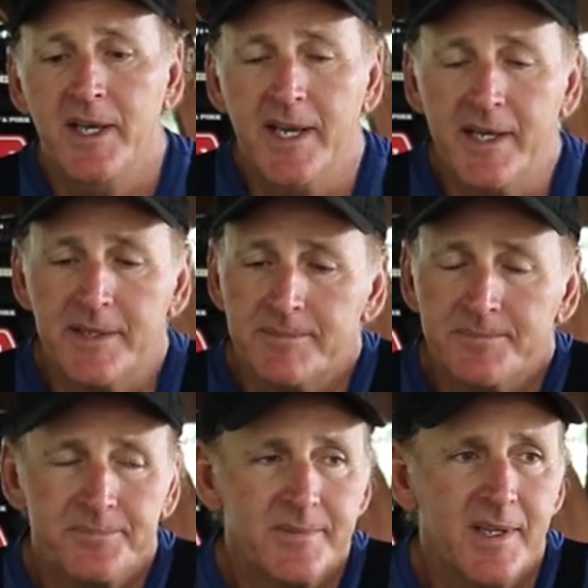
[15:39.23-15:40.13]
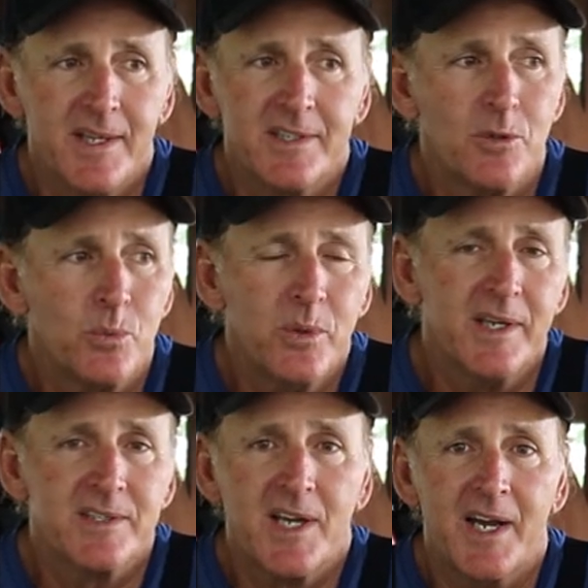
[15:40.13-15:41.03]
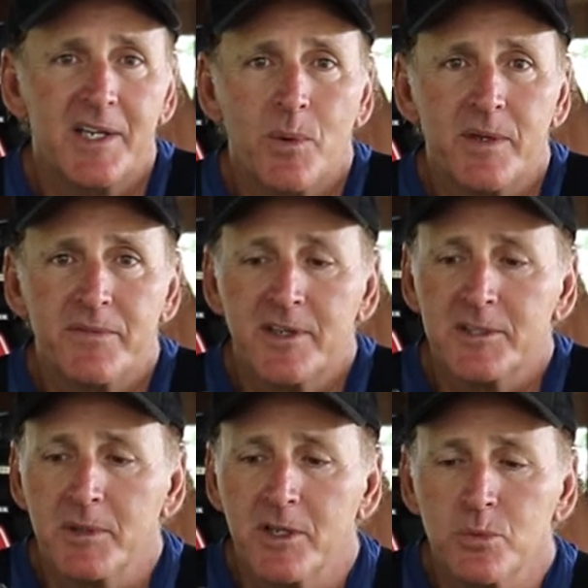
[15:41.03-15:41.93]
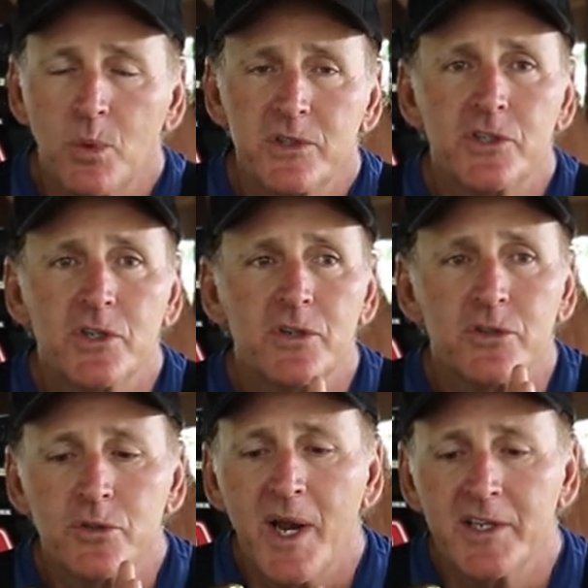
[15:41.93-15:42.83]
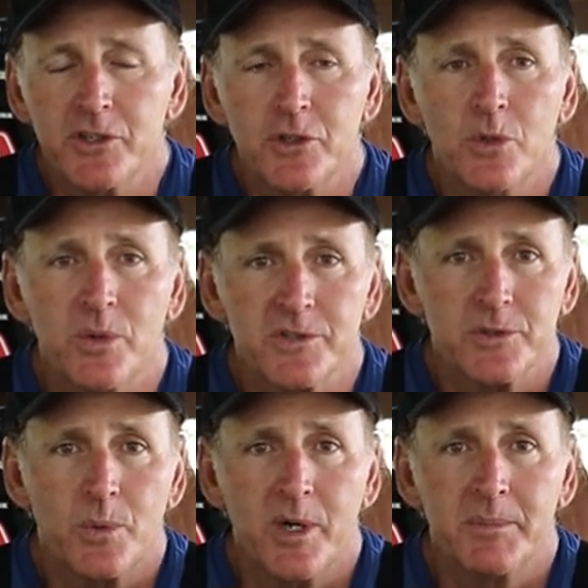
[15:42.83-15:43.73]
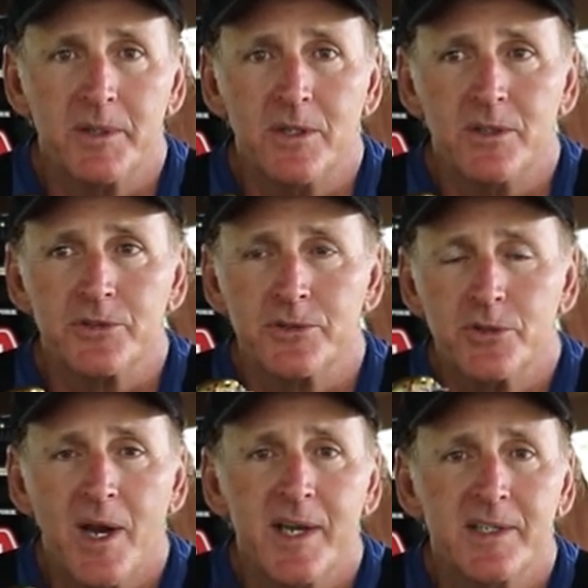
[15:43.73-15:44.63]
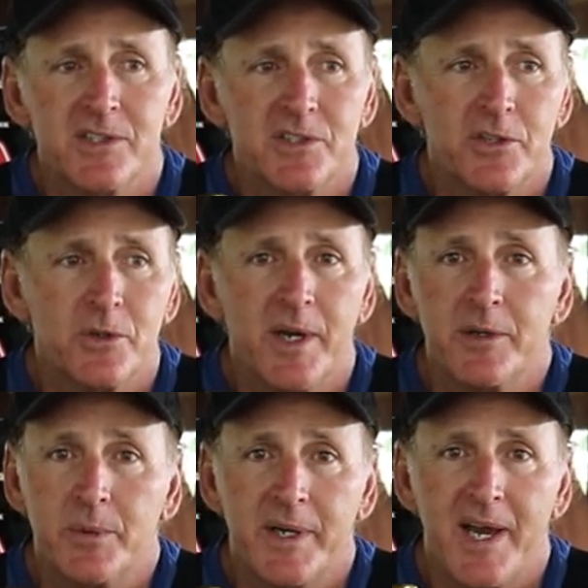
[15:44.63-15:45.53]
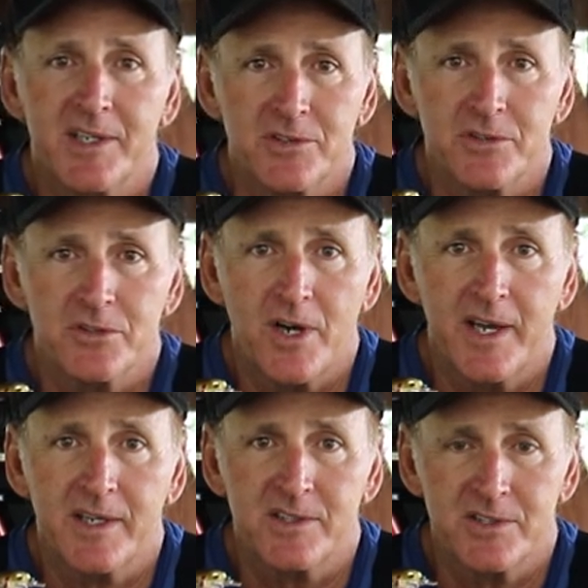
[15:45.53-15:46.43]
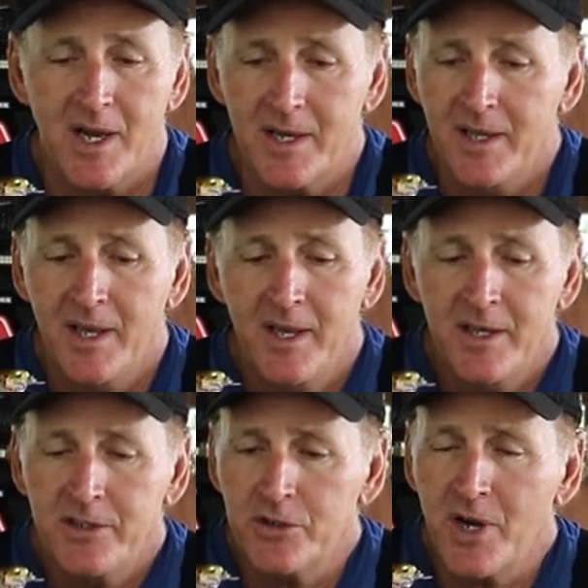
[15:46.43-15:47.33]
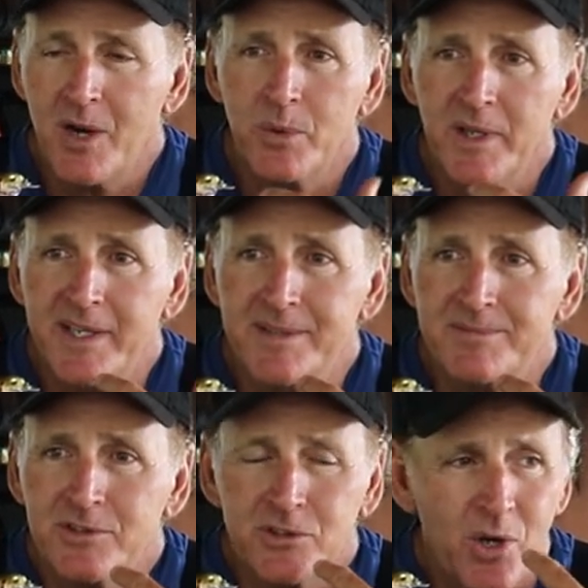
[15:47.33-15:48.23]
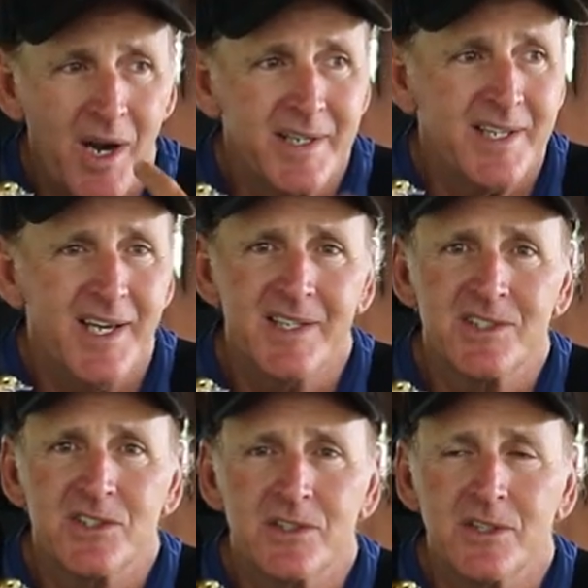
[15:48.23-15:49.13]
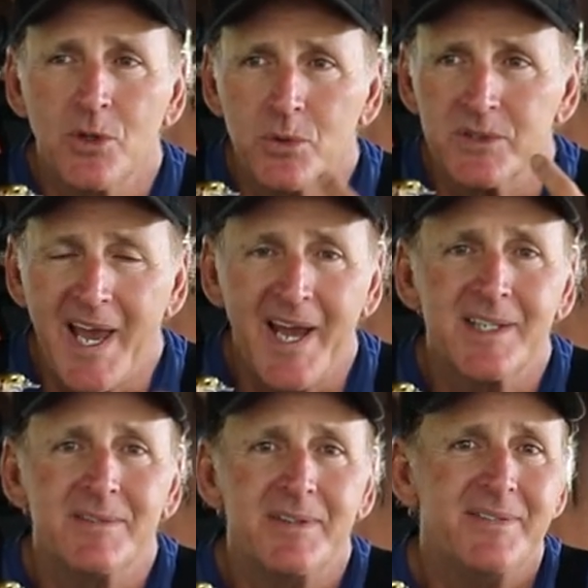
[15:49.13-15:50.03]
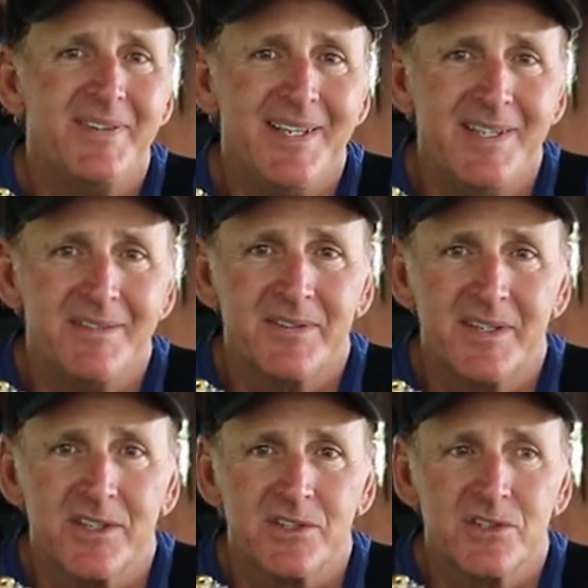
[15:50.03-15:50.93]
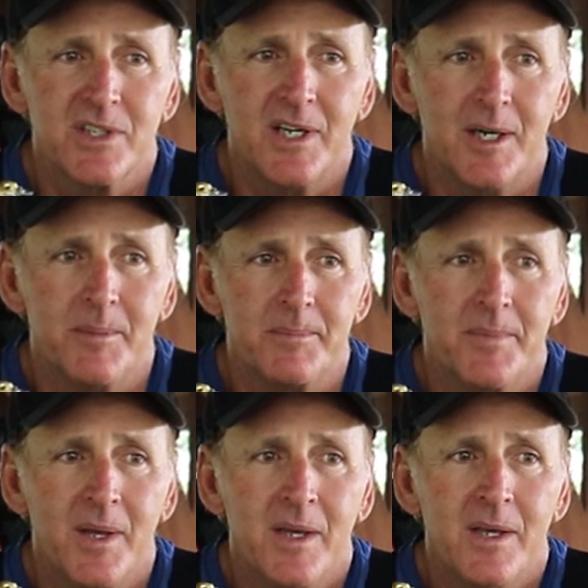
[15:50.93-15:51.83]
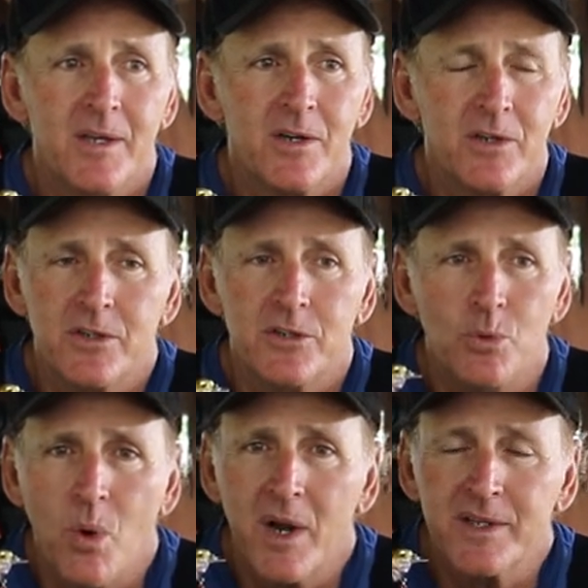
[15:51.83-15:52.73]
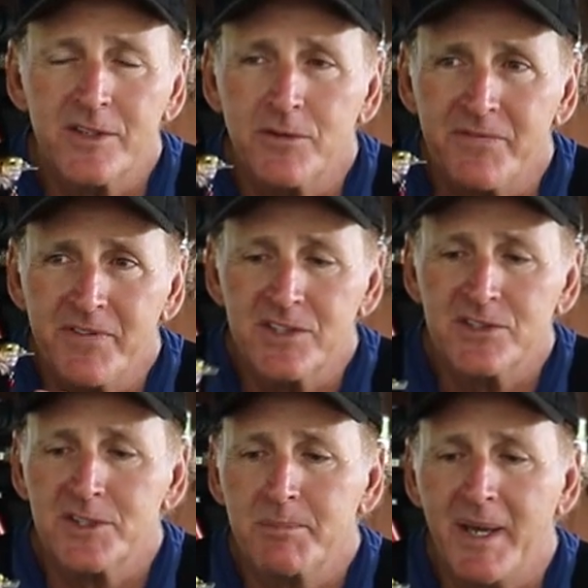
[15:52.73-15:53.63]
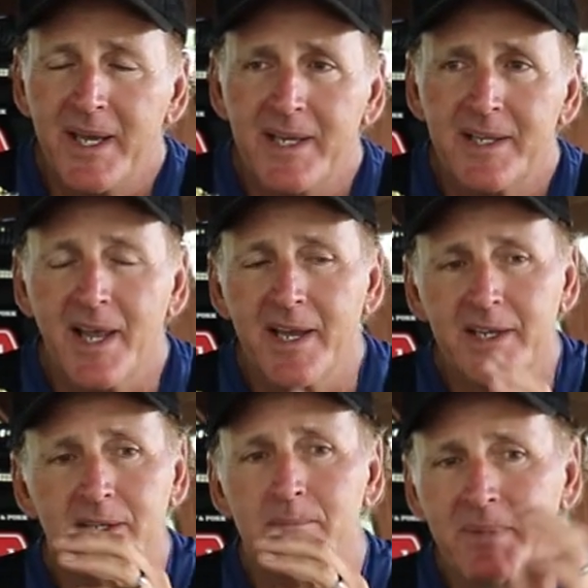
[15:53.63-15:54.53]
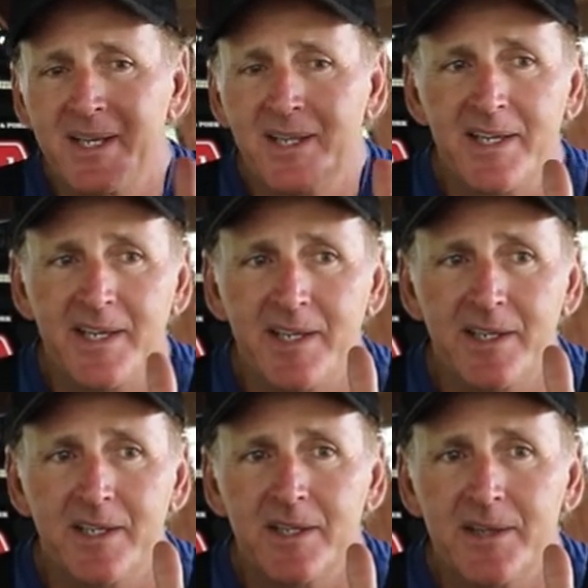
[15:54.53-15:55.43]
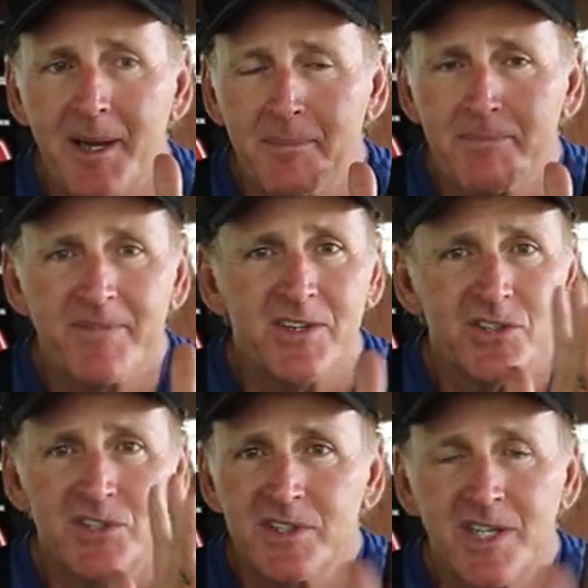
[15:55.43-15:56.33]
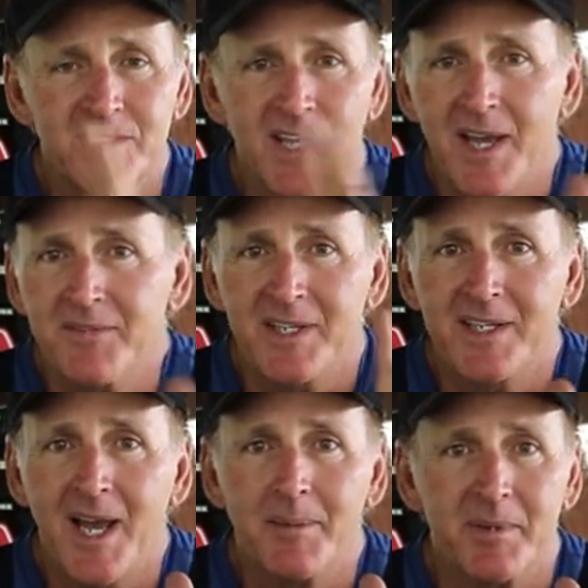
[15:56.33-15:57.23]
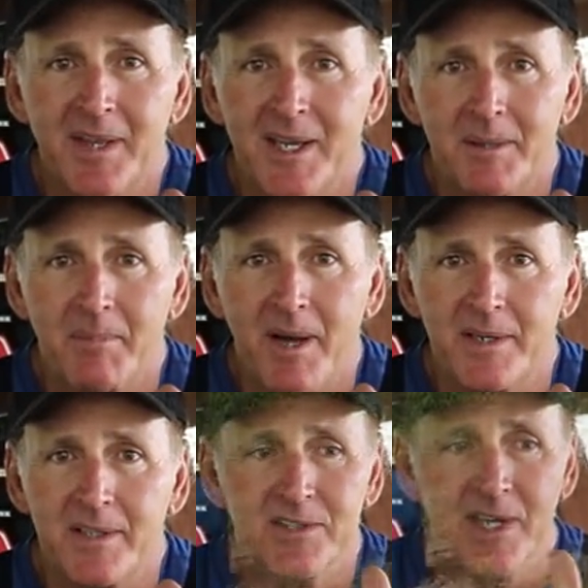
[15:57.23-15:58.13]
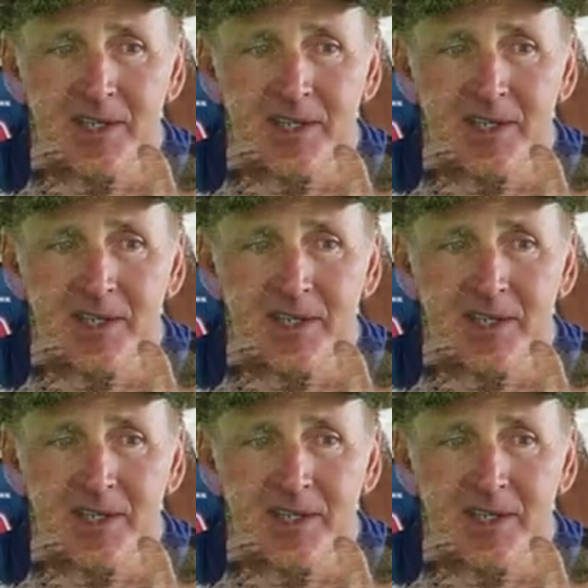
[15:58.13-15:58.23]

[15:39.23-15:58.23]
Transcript: And it's a really exciting way to fish, because what you're trying to do on a square bill is you're trying to generate a reaction strike. You're not really trying to catch those actively feeding fish. You want to fish this bait like mentally that fish doesn't have any time to think about it. It's